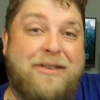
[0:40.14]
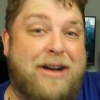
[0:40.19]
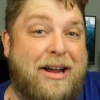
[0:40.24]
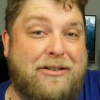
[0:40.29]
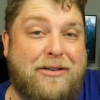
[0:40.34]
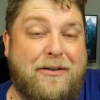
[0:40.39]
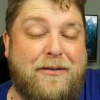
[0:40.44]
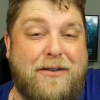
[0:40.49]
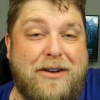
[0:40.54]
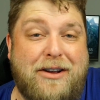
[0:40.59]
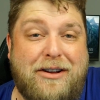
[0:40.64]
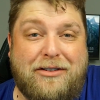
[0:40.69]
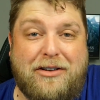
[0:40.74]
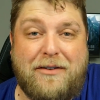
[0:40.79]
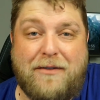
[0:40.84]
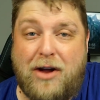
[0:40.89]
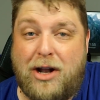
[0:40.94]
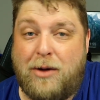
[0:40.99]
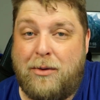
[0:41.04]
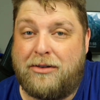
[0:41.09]
Right, so first
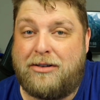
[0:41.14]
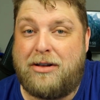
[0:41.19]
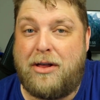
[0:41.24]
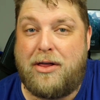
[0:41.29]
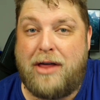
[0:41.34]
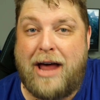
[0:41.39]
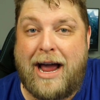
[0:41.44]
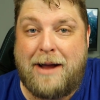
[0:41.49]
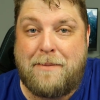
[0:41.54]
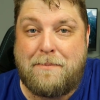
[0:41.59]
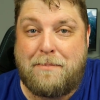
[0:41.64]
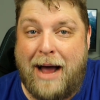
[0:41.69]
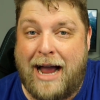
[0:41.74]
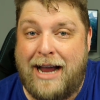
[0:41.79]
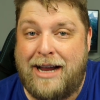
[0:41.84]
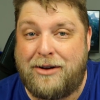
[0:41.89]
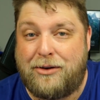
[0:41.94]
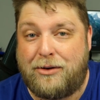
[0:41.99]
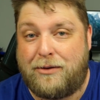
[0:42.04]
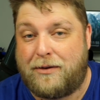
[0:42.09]
of all, I want to thank
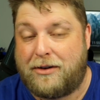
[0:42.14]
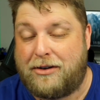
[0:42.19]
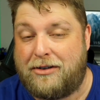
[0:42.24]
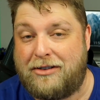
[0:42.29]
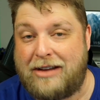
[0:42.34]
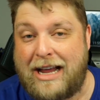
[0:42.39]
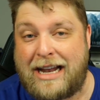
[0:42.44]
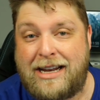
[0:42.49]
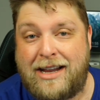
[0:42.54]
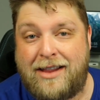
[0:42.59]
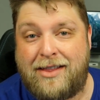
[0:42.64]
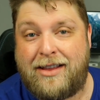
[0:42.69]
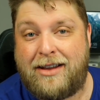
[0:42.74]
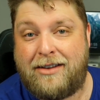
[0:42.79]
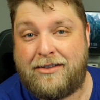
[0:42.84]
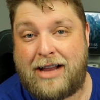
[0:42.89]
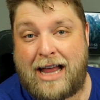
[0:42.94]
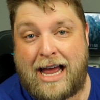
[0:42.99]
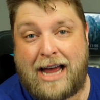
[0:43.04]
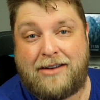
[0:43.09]
Banggood for sending
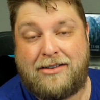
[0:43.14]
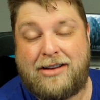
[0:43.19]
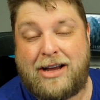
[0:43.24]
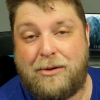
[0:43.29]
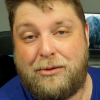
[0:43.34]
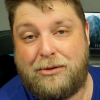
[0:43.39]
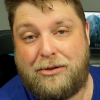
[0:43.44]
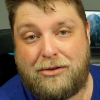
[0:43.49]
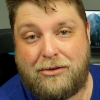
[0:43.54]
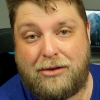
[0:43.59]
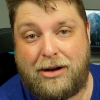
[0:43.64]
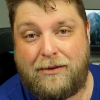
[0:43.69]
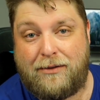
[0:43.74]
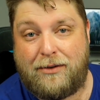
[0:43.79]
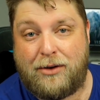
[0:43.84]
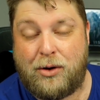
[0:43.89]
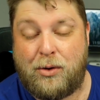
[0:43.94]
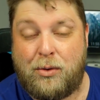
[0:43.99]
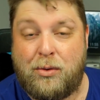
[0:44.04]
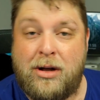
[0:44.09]
these lights out to
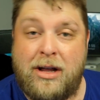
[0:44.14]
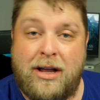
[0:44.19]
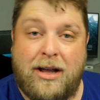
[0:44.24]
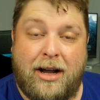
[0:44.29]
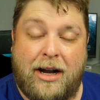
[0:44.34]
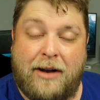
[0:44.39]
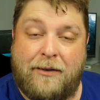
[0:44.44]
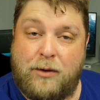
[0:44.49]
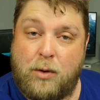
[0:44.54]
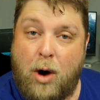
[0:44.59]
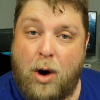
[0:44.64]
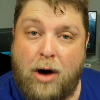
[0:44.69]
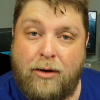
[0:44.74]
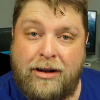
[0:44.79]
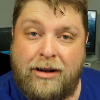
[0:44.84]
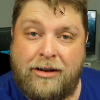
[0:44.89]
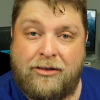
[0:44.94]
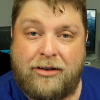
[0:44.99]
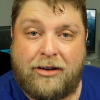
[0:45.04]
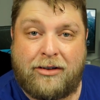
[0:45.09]
review, and if you
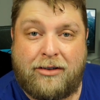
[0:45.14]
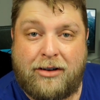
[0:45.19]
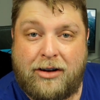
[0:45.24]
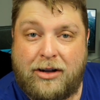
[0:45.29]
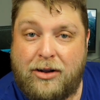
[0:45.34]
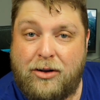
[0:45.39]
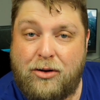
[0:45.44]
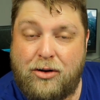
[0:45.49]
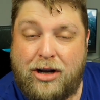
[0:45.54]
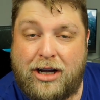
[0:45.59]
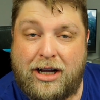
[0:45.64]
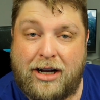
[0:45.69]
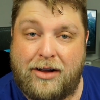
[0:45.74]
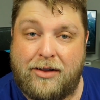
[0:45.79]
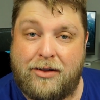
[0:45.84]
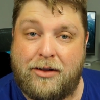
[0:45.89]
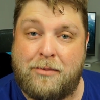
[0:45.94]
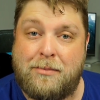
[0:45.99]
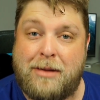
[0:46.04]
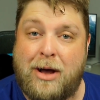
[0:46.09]
are interested in looking
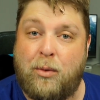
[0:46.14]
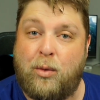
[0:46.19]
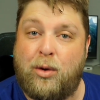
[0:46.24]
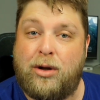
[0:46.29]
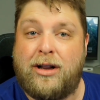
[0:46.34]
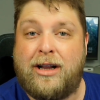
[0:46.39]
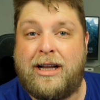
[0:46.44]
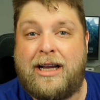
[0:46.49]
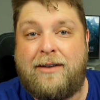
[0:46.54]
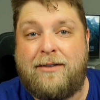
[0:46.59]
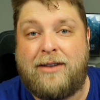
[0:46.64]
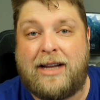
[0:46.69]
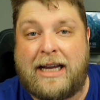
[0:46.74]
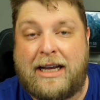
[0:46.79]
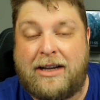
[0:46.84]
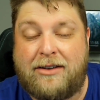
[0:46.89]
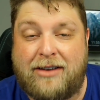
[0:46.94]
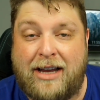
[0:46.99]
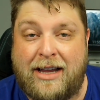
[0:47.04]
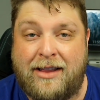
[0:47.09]
at them, I will leave
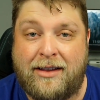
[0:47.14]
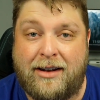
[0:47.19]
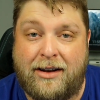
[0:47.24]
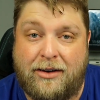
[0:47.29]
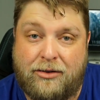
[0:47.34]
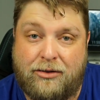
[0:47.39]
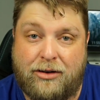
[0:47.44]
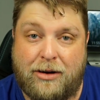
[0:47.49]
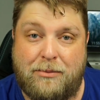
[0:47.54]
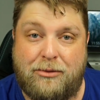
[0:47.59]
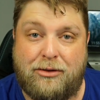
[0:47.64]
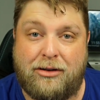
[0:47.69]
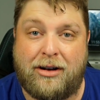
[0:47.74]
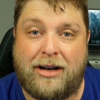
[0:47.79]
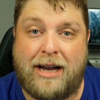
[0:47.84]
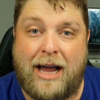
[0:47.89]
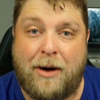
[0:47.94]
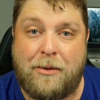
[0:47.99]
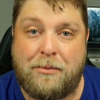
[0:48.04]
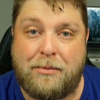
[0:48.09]
links in the
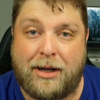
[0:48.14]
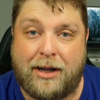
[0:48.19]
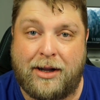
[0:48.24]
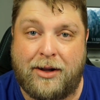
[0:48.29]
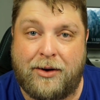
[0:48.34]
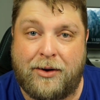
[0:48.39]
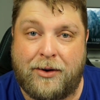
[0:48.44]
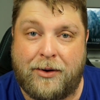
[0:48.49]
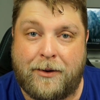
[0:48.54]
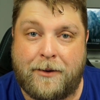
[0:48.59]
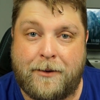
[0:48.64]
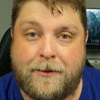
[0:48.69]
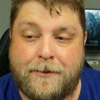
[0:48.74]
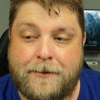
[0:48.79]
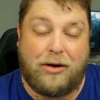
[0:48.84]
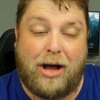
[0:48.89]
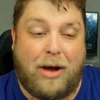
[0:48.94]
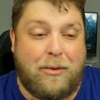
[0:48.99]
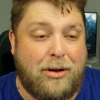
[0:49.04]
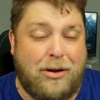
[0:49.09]
description down below.
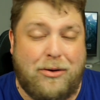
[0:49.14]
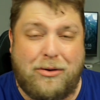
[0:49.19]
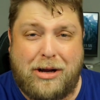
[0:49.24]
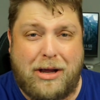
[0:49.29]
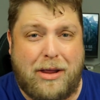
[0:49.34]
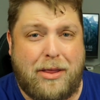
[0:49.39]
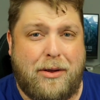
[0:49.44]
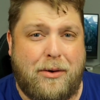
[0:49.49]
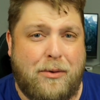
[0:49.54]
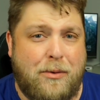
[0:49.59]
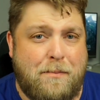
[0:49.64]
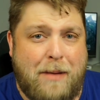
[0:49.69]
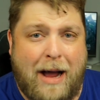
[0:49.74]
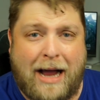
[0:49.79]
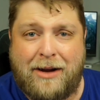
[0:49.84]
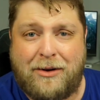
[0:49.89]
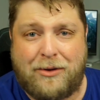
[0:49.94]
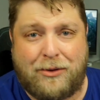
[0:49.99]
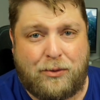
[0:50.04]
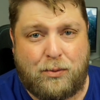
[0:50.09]
So I was looking through
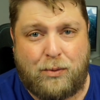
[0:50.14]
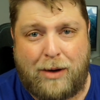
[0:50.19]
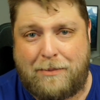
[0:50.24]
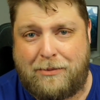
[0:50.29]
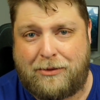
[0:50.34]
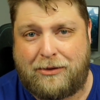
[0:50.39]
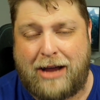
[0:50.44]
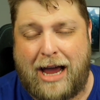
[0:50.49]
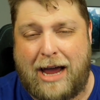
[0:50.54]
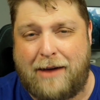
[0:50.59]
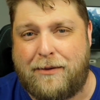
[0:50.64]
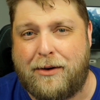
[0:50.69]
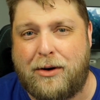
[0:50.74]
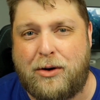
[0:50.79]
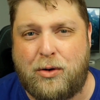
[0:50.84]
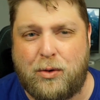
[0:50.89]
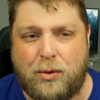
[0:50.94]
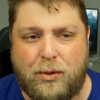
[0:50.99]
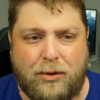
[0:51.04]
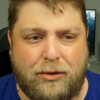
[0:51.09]
Banggood's website for
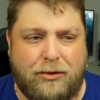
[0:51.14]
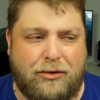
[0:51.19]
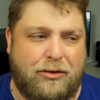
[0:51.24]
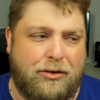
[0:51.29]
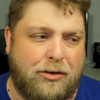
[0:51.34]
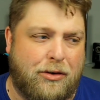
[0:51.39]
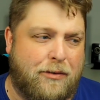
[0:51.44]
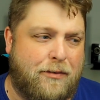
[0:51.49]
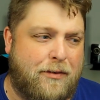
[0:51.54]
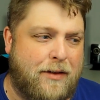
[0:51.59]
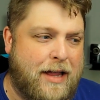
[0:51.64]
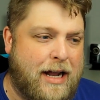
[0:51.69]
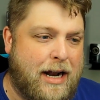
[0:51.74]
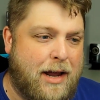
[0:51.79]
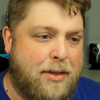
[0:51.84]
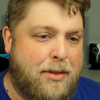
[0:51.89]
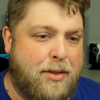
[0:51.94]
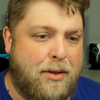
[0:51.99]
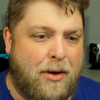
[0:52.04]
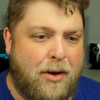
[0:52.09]
cool stuff, and then
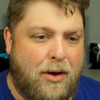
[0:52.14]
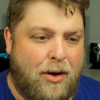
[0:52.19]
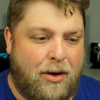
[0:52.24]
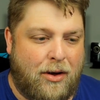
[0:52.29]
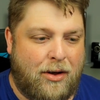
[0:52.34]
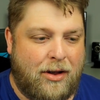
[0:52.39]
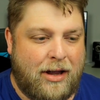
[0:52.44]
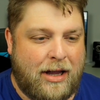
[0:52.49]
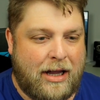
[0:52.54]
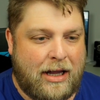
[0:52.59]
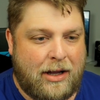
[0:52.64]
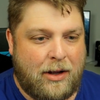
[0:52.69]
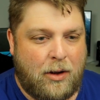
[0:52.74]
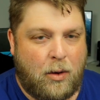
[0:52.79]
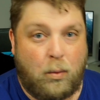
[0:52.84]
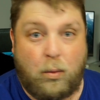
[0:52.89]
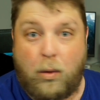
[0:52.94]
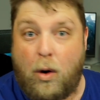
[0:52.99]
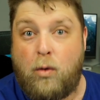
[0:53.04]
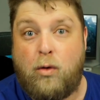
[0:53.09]
I thought,
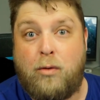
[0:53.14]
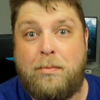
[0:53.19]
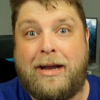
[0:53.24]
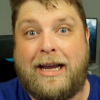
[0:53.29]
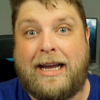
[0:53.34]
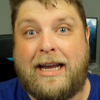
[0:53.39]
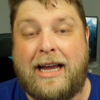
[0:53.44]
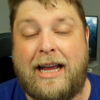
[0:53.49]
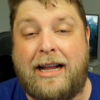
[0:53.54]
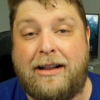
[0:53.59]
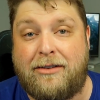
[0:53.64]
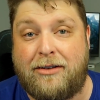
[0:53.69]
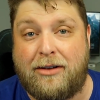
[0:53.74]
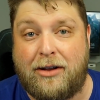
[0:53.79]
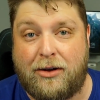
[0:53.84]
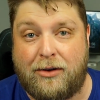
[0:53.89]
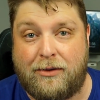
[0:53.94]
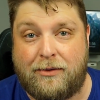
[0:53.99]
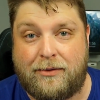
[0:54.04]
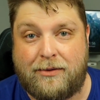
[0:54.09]
what would my kids
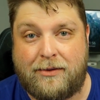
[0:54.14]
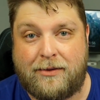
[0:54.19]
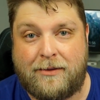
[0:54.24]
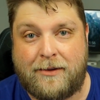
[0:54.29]
love?